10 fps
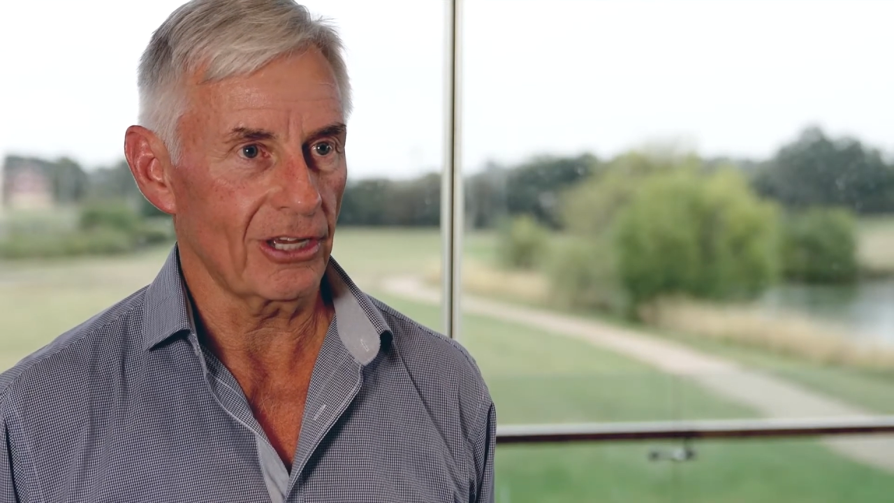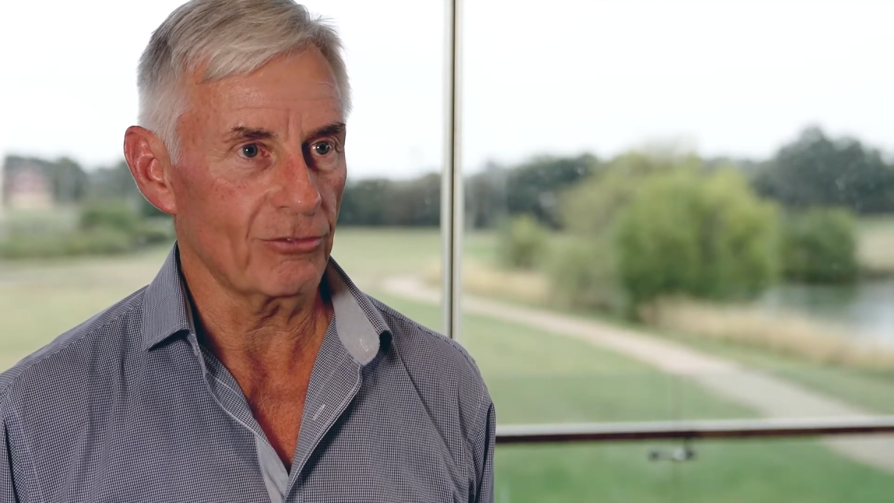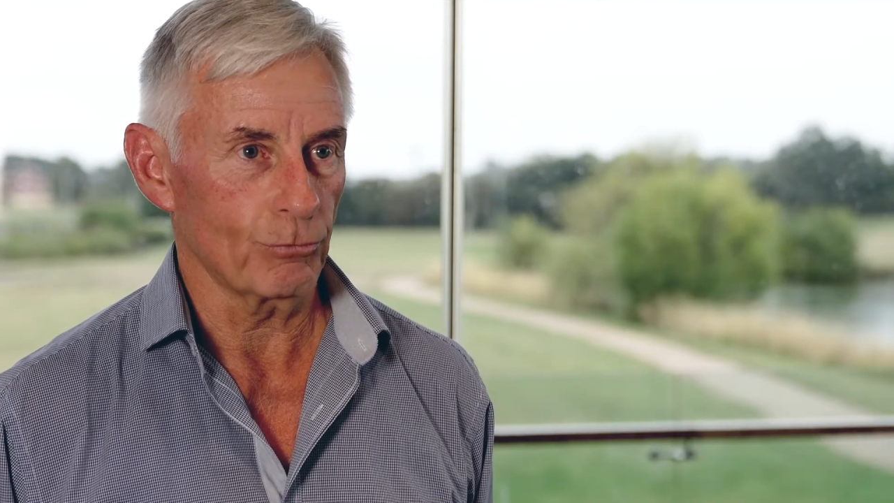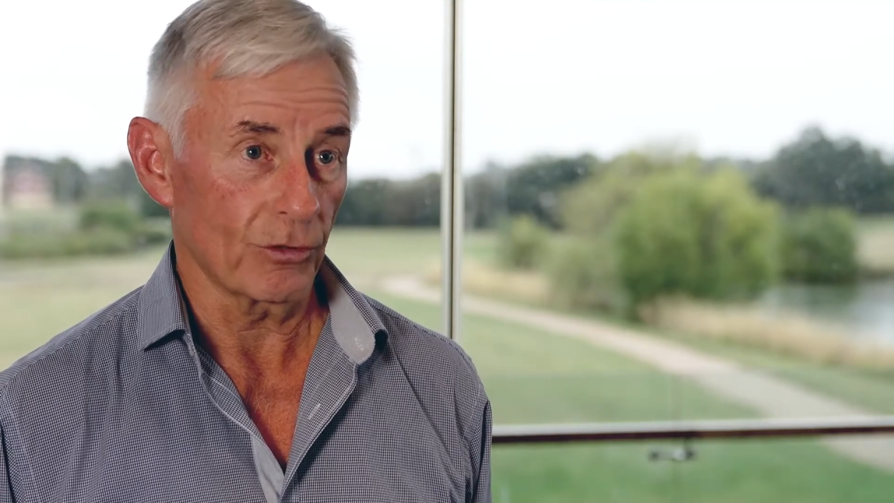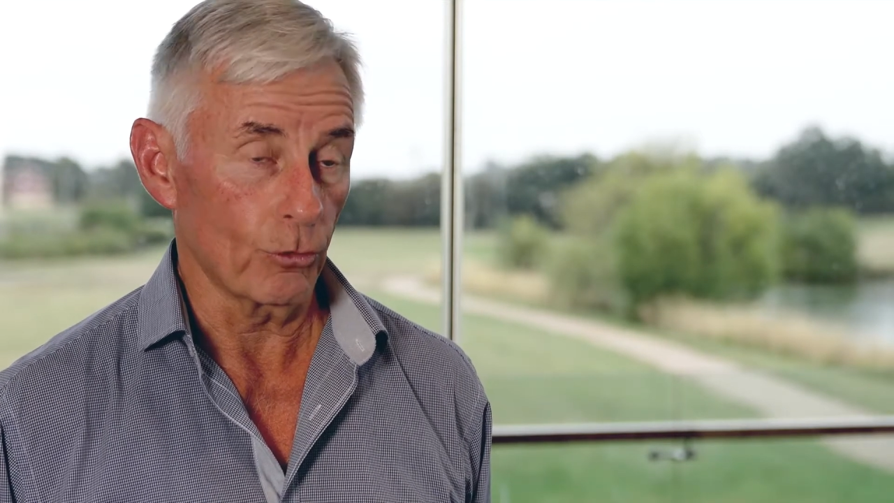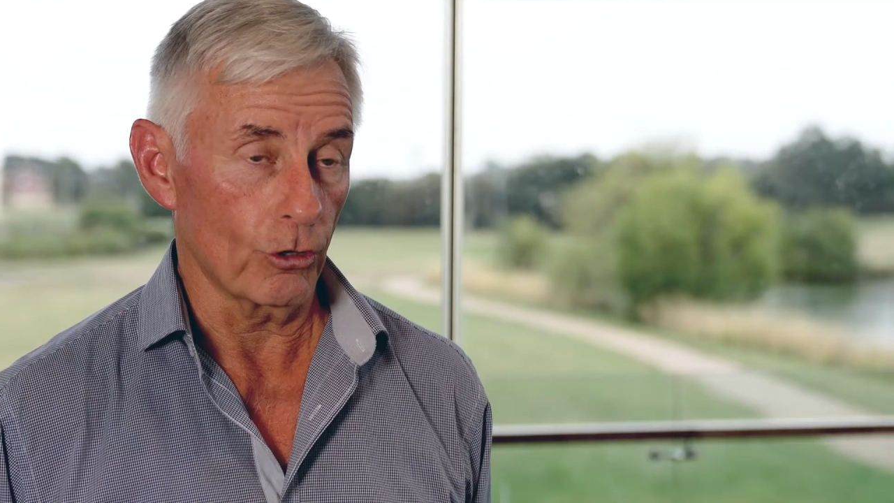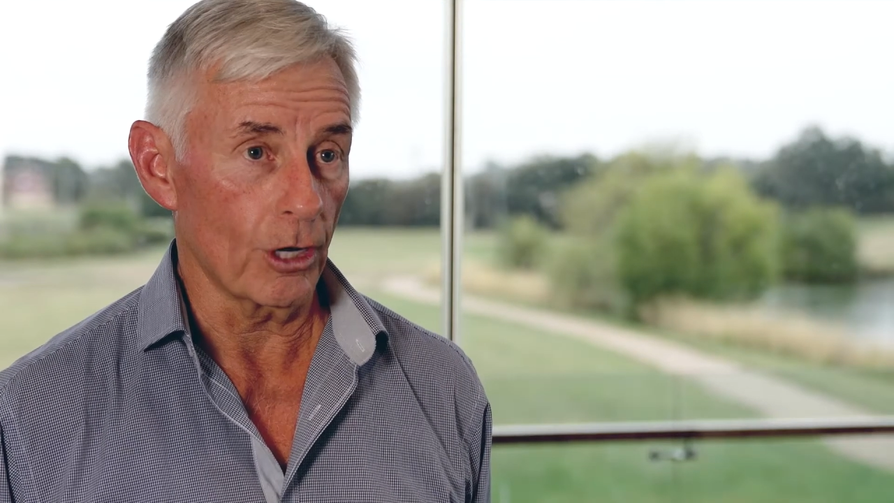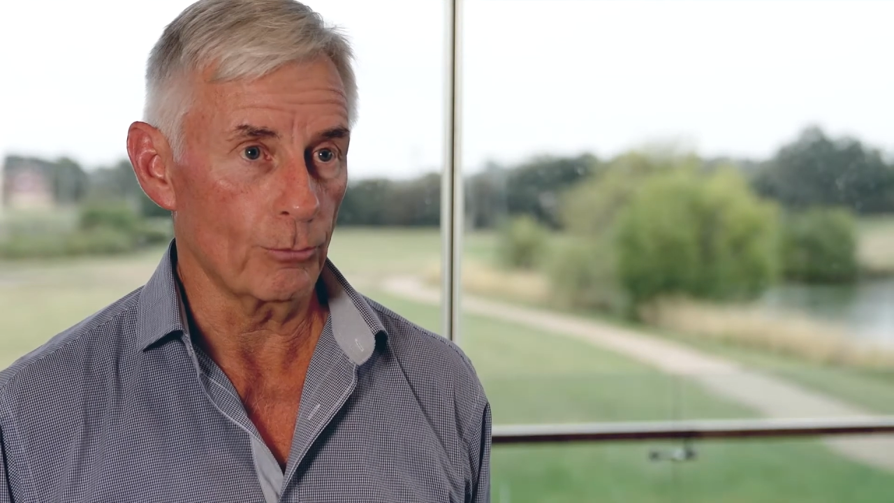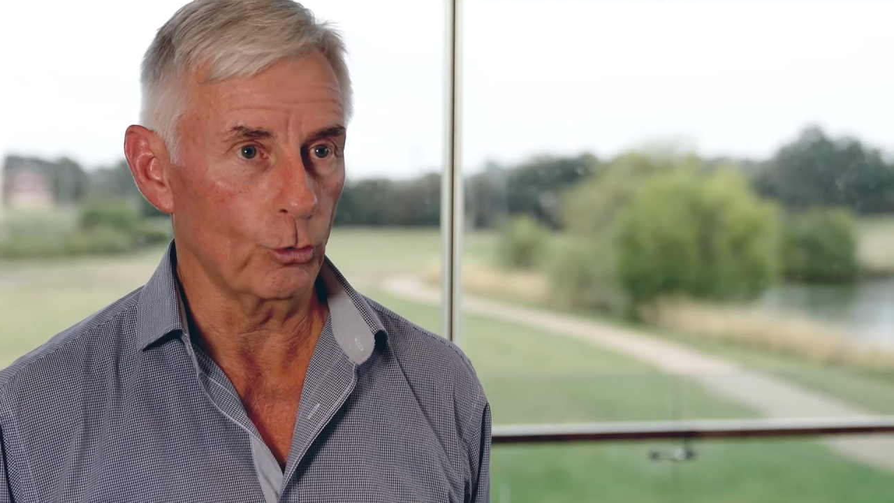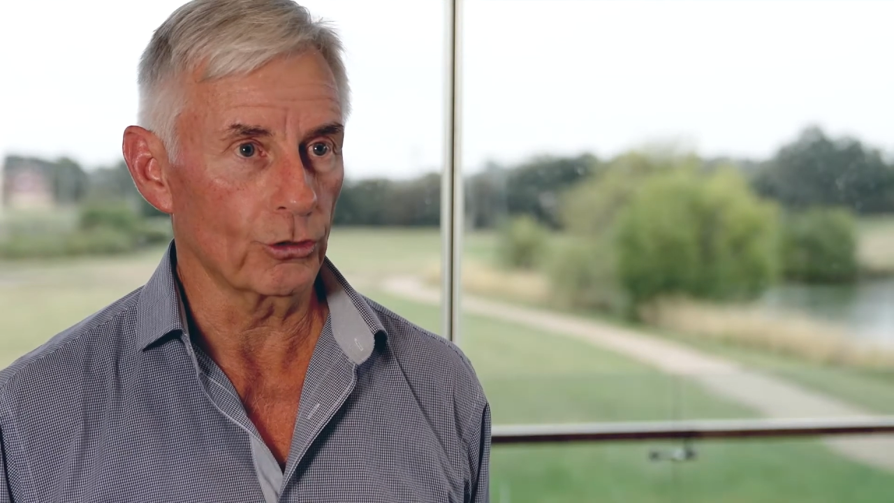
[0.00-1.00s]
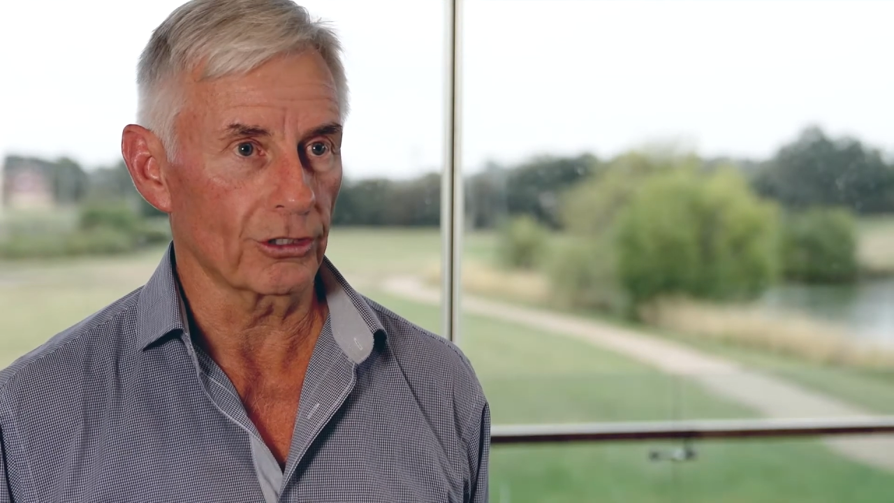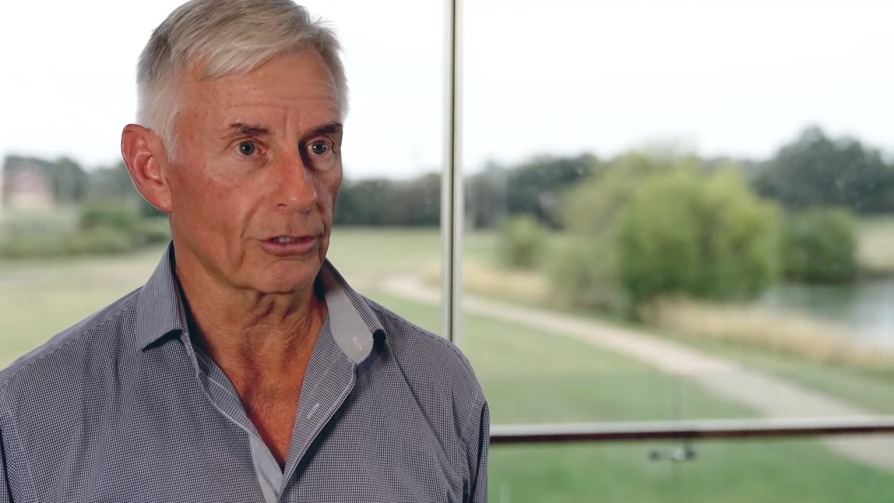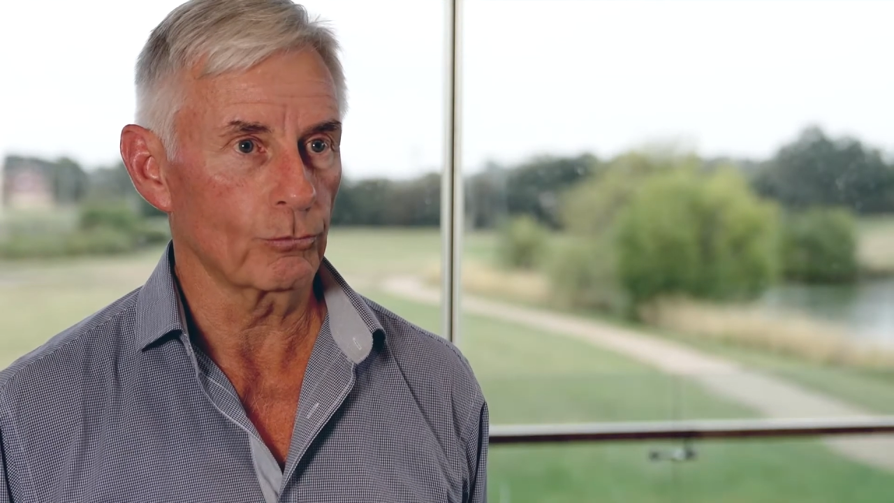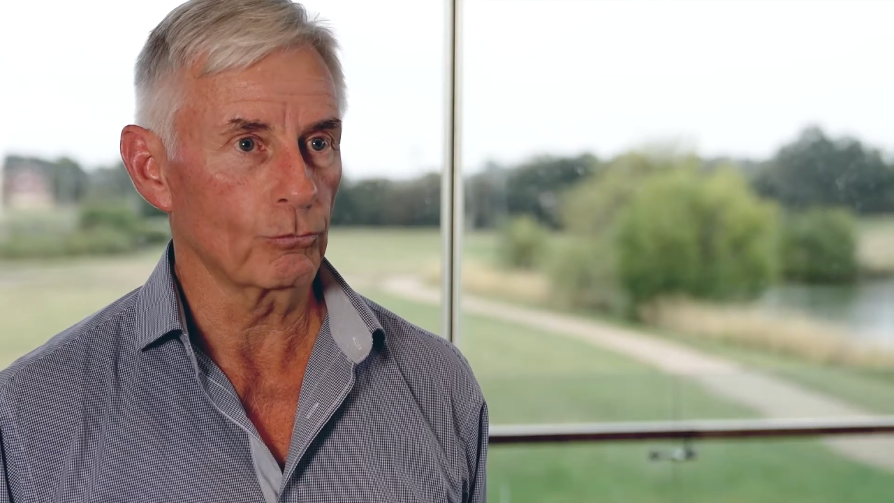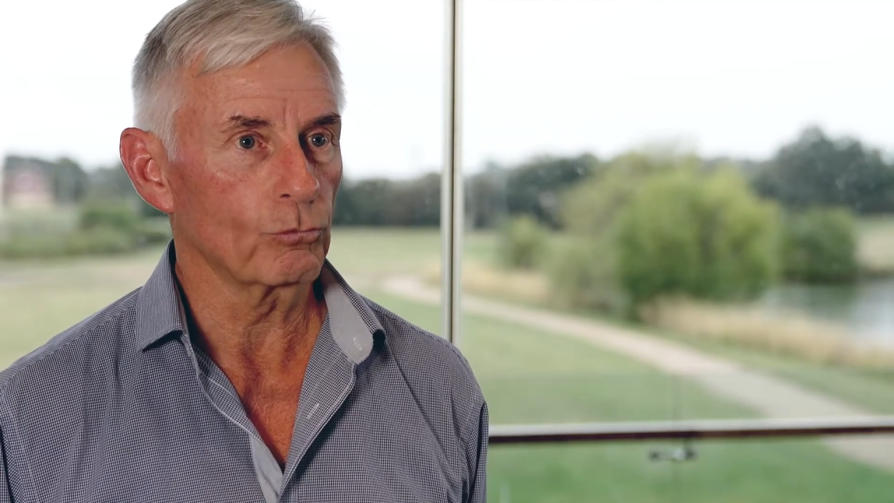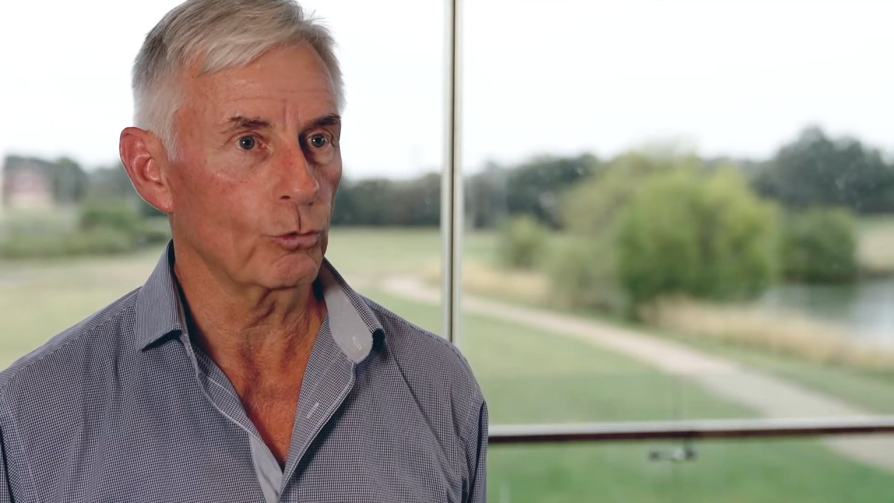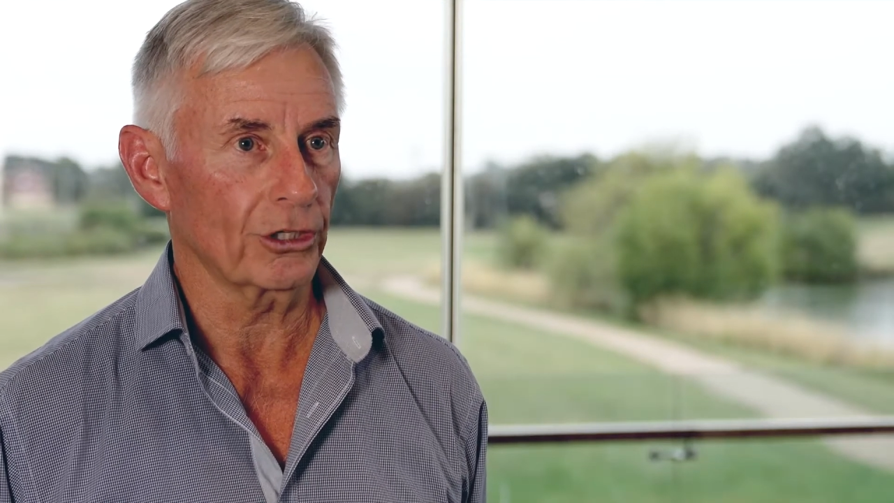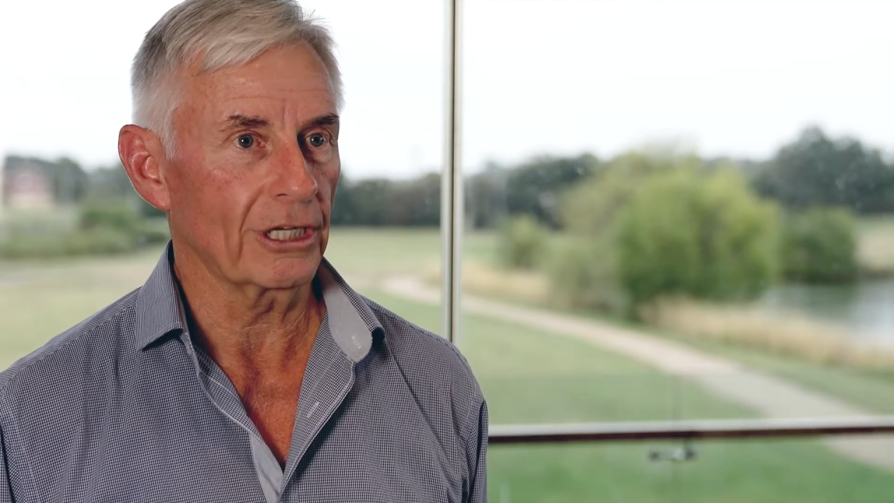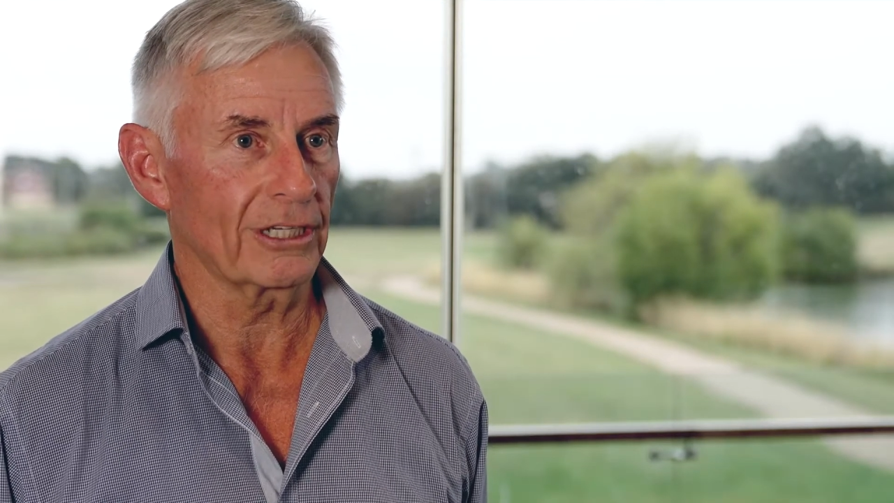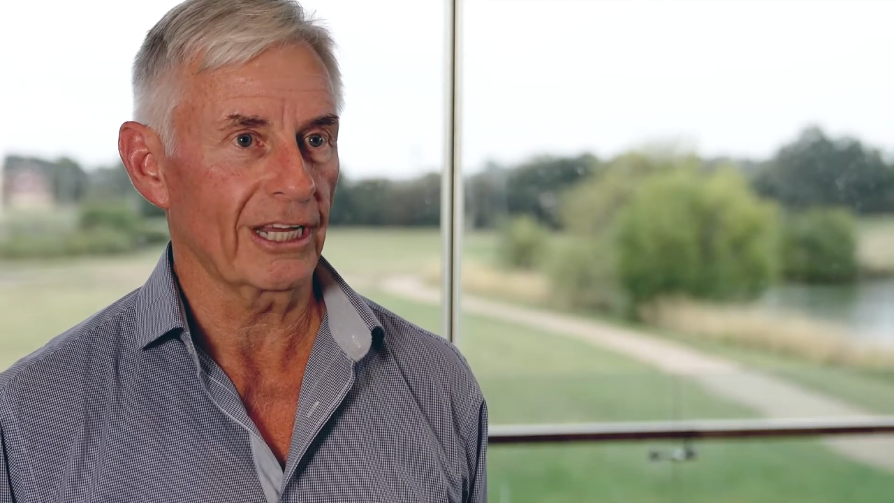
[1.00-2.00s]
even before I bought it and
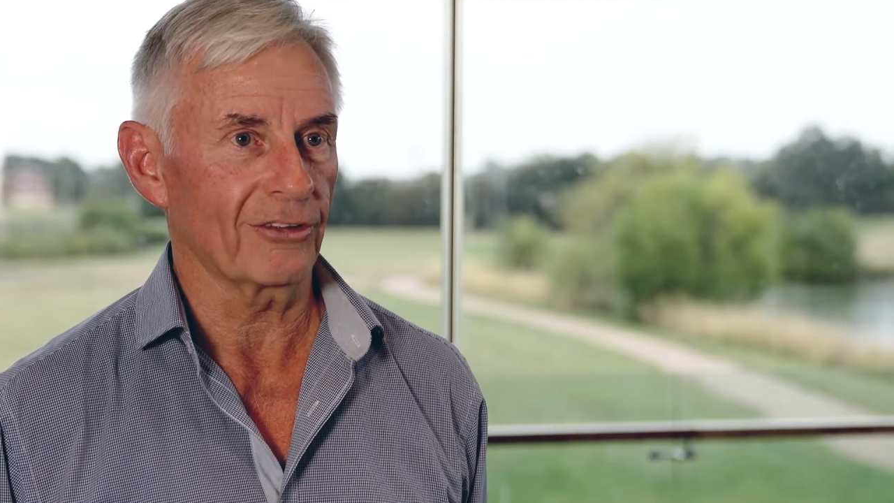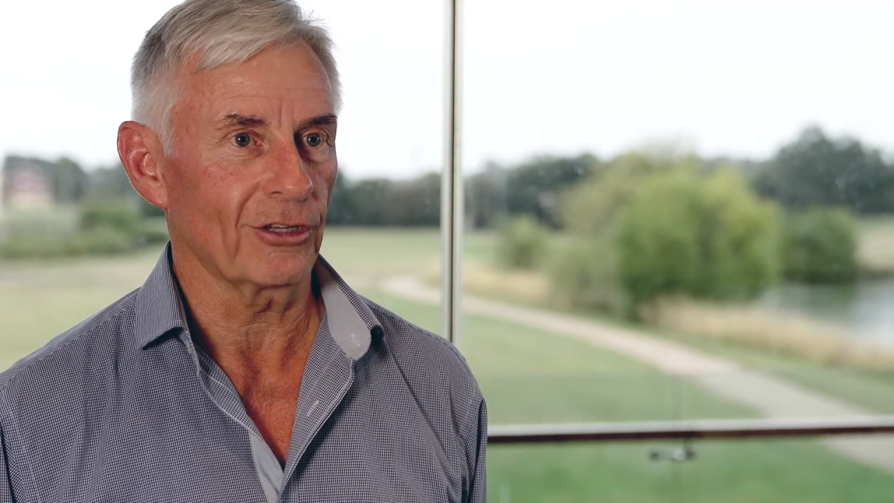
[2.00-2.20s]
working down